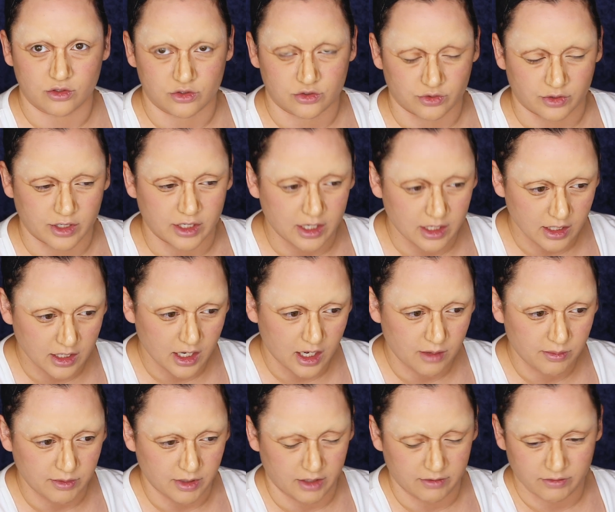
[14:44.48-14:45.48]
drinking
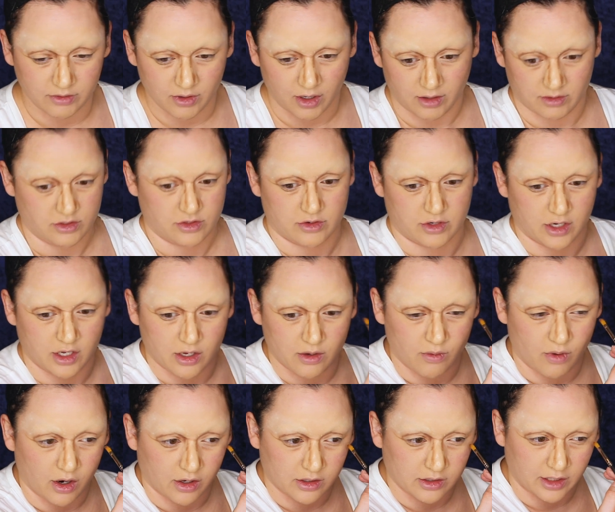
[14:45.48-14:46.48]
cup, even though I was drinking
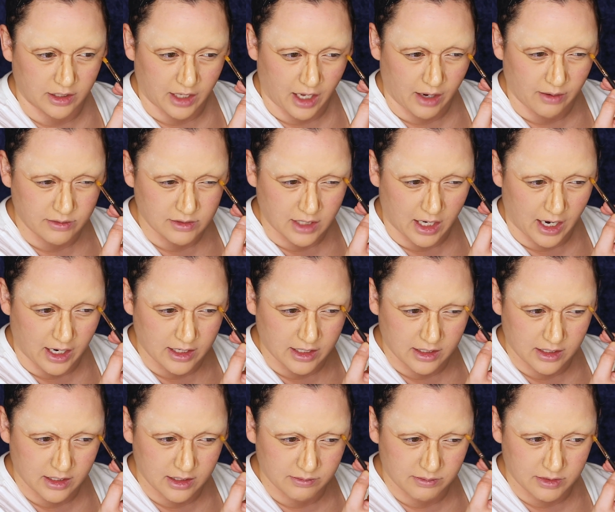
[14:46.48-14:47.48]
water, like I was
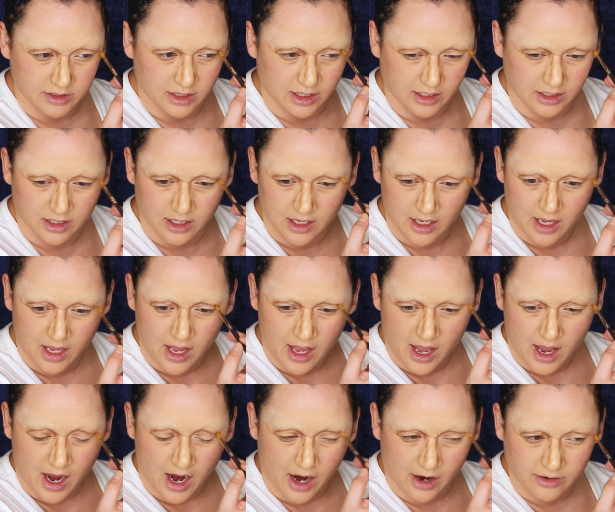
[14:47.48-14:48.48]
hiding it, but like,
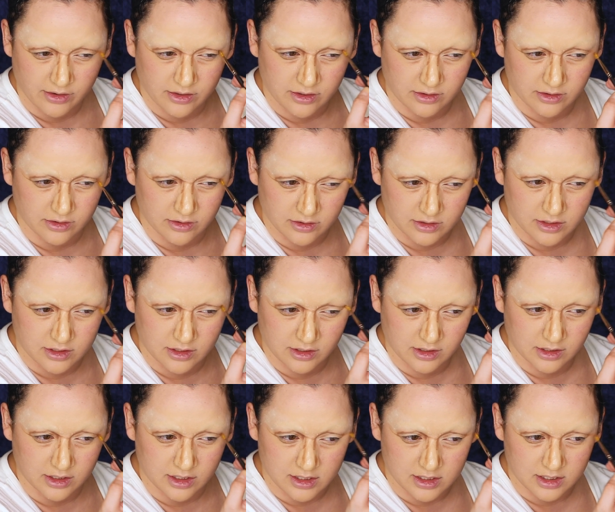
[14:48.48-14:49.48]
how are you, you're
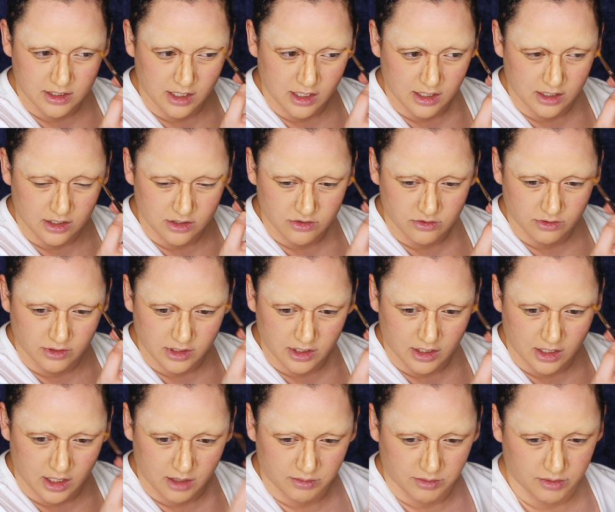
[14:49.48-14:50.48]
still gonna see it in a
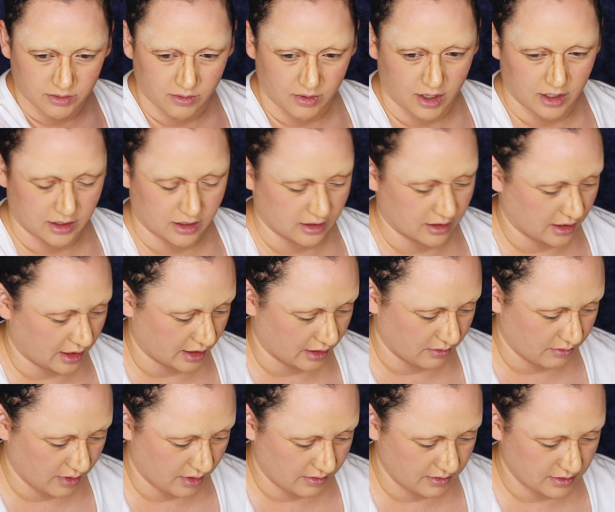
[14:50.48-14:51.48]
drinking cup with water.
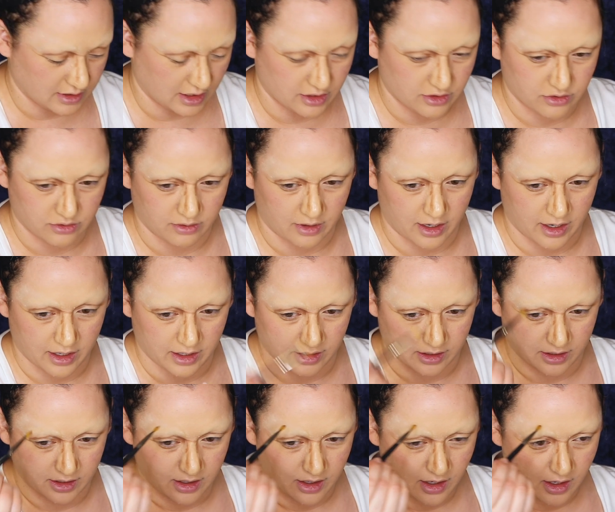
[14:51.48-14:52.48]
Like, what was I
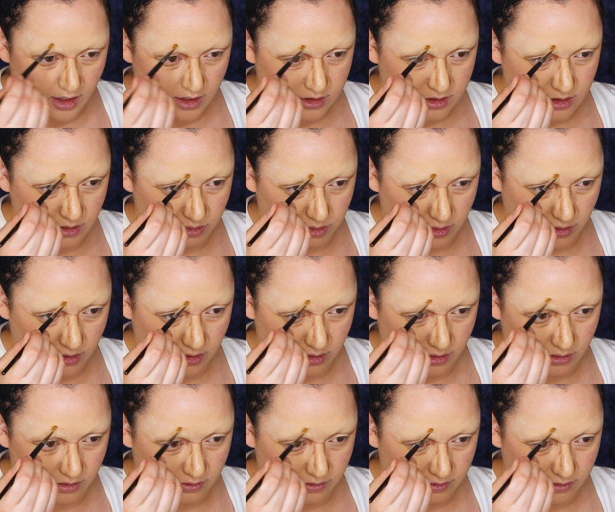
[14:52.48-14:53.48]
trying to
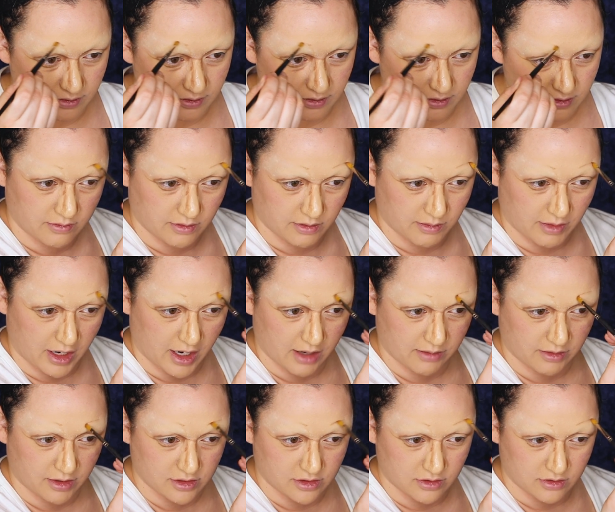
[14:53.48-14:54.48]
prove? where my
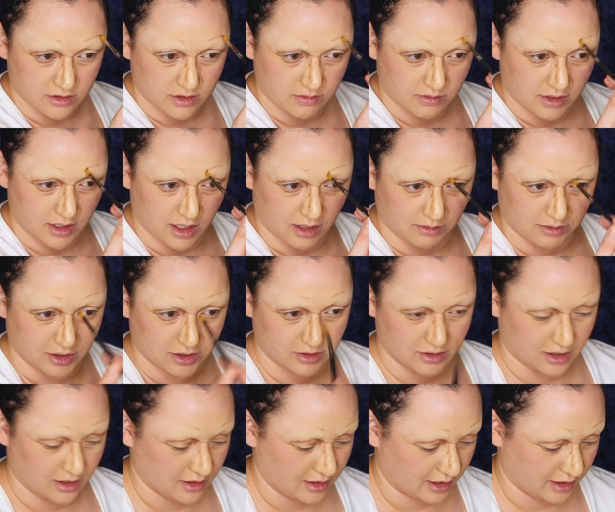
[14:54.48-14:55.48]
eyebrows used to be. I want to
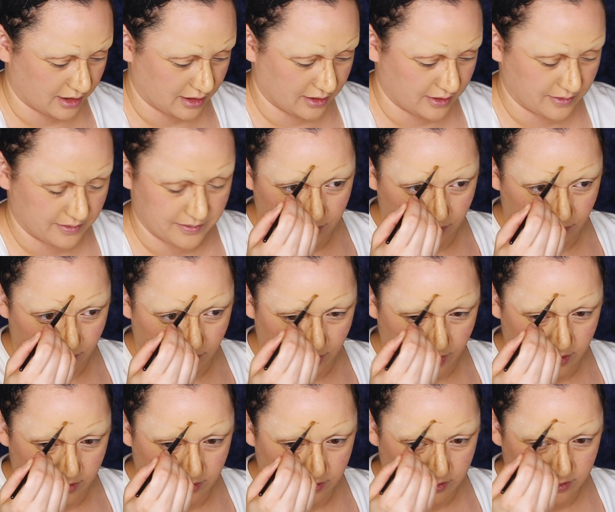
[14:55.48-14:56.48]
draw like
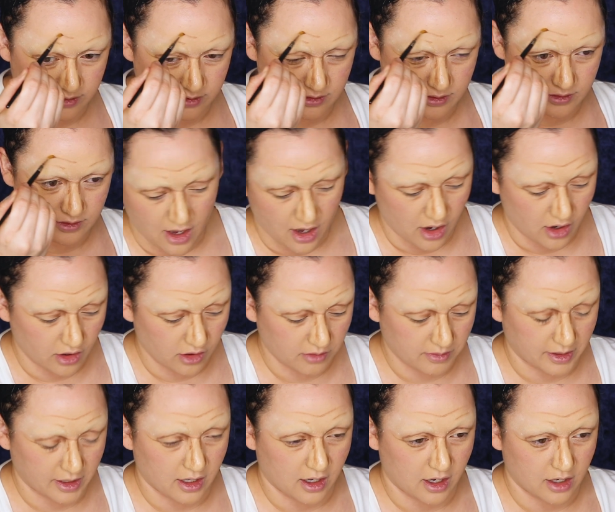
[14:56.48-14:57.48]
wrinkles. Oh
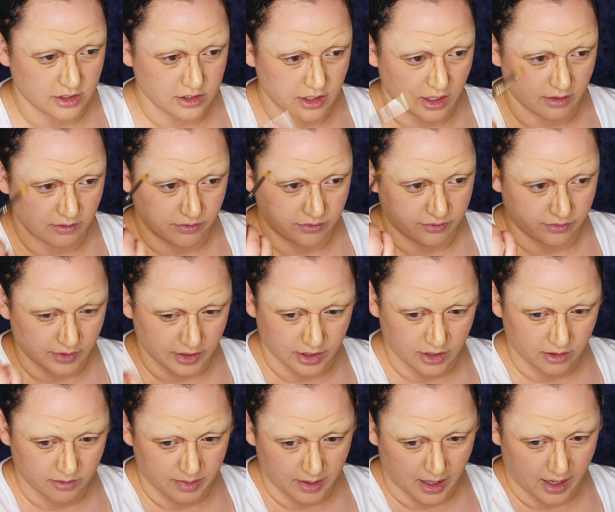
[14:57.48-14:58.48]
my gosh, and
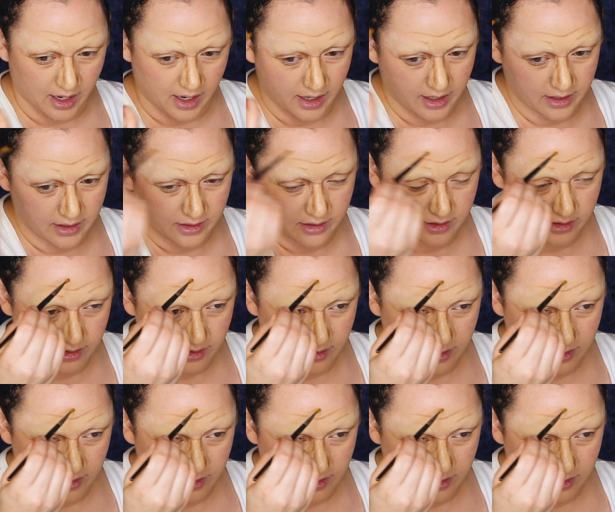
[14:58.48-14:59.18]
Frito pie.